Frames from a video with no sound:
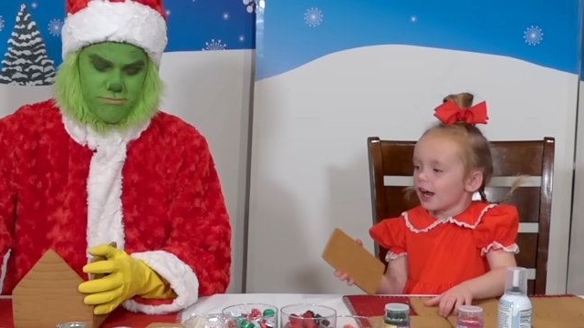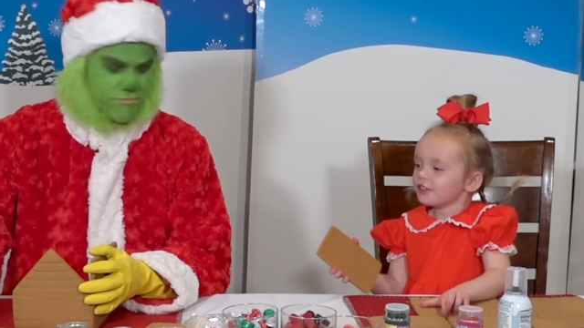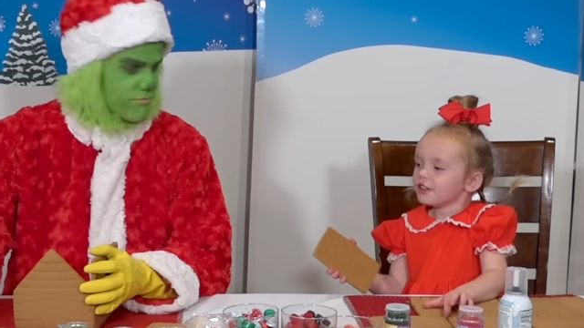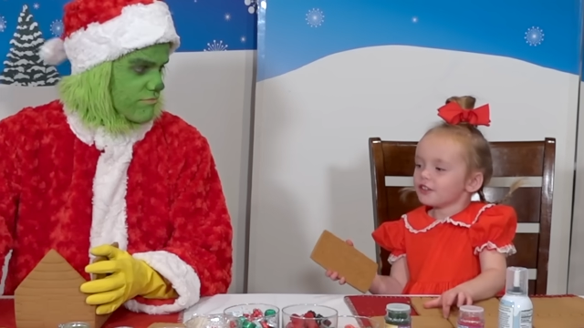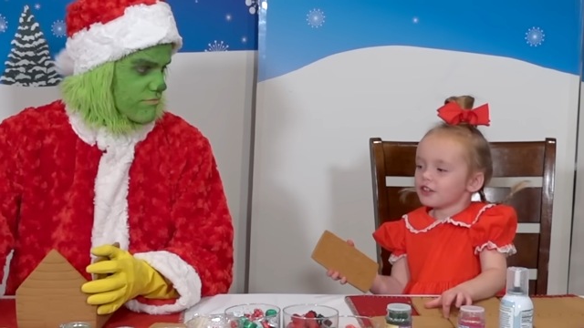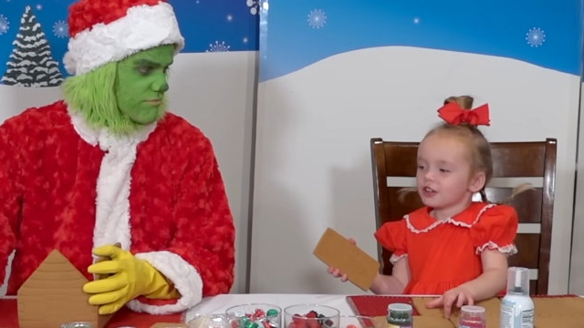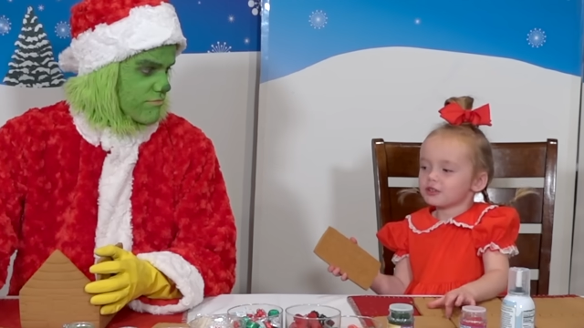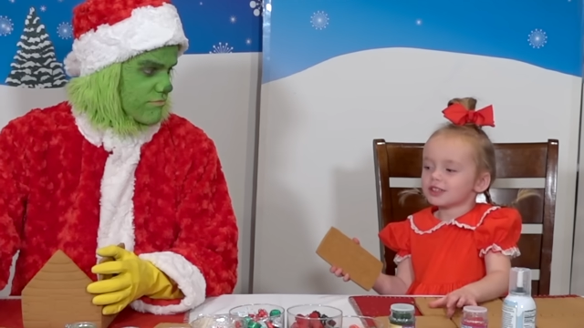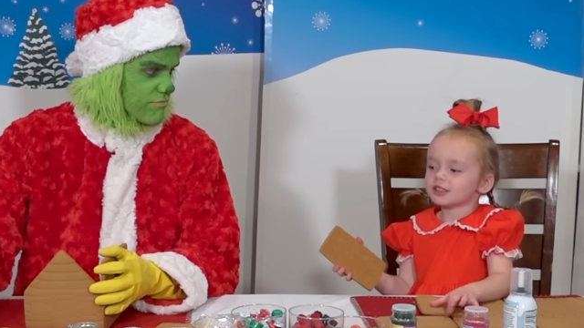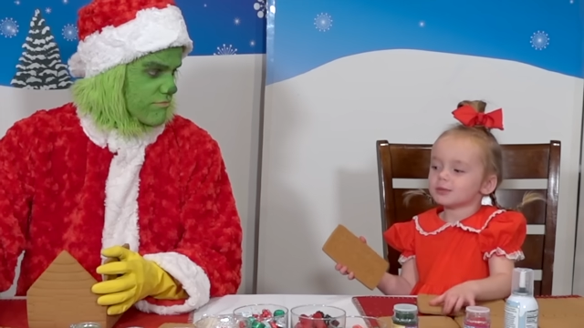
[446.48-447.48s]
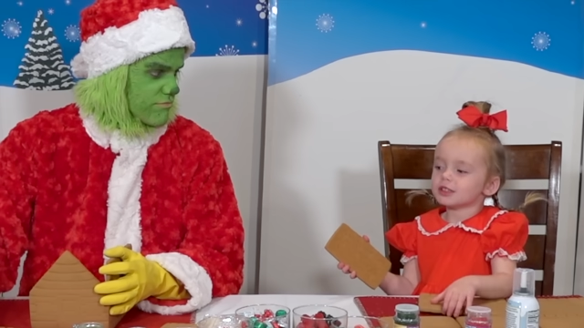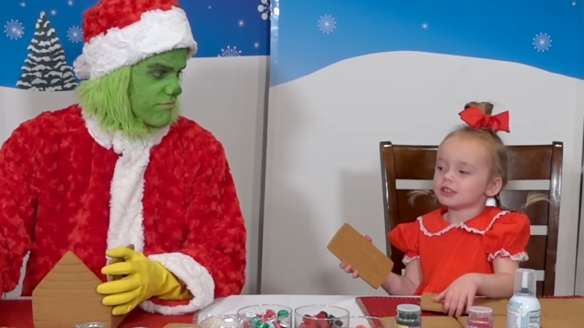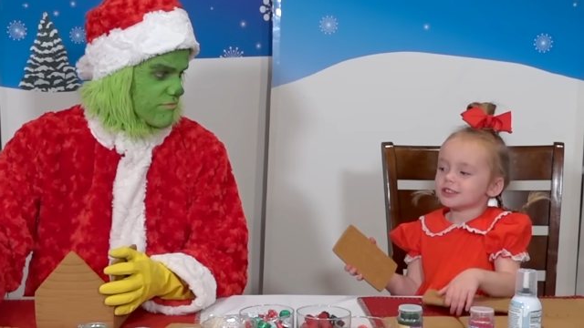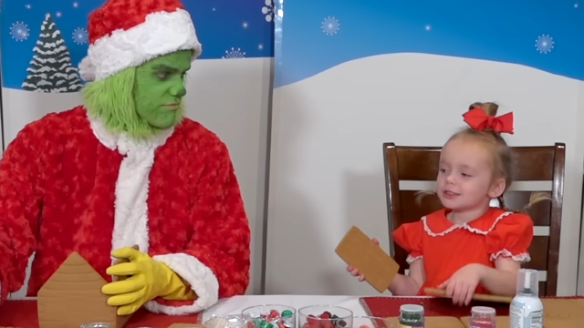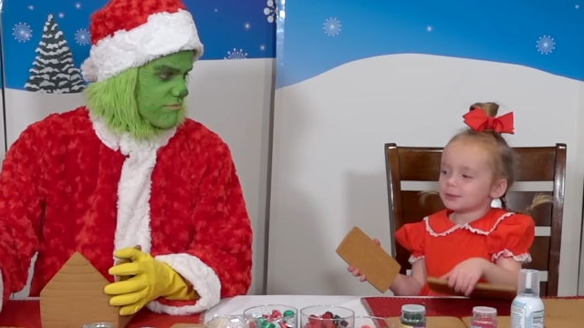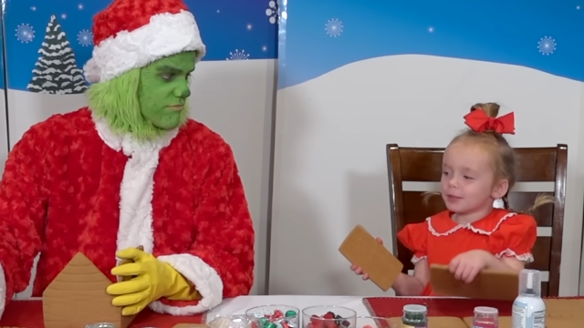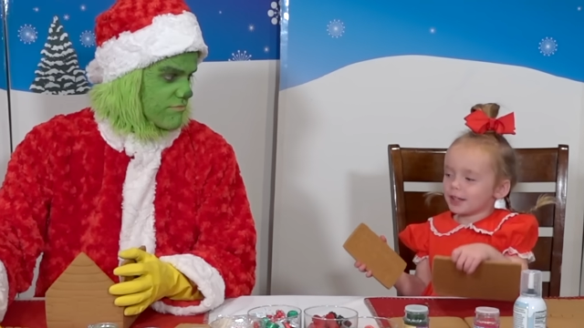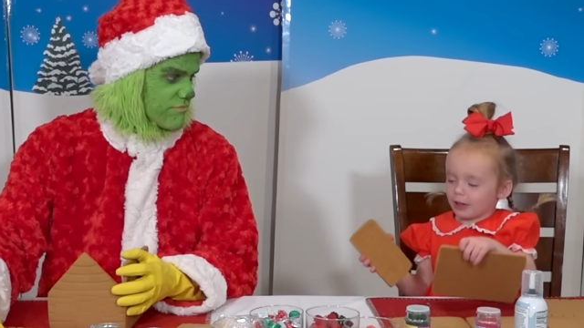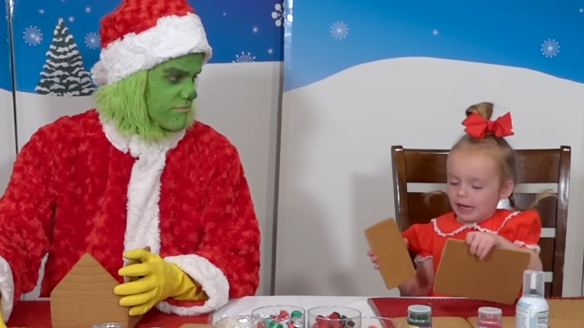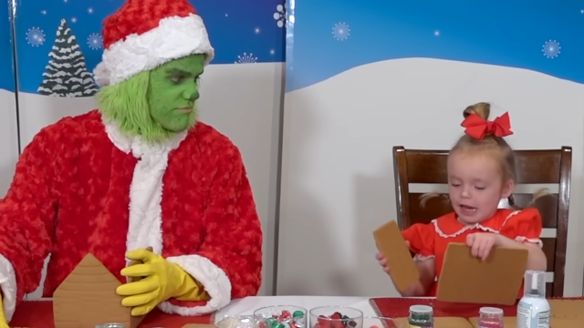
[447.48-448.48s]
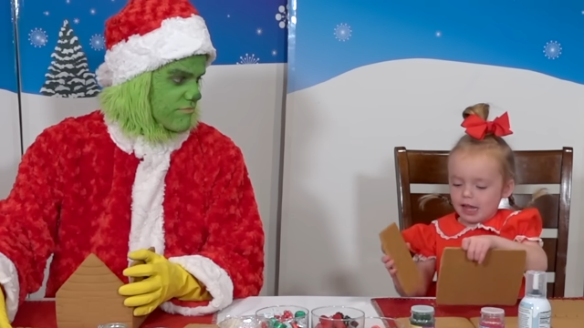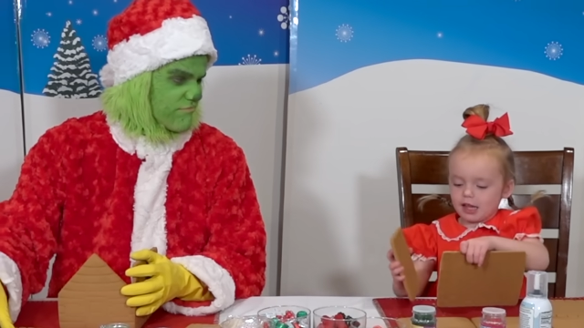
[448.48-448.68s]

Speaker 1: I feel the Christmas spirit.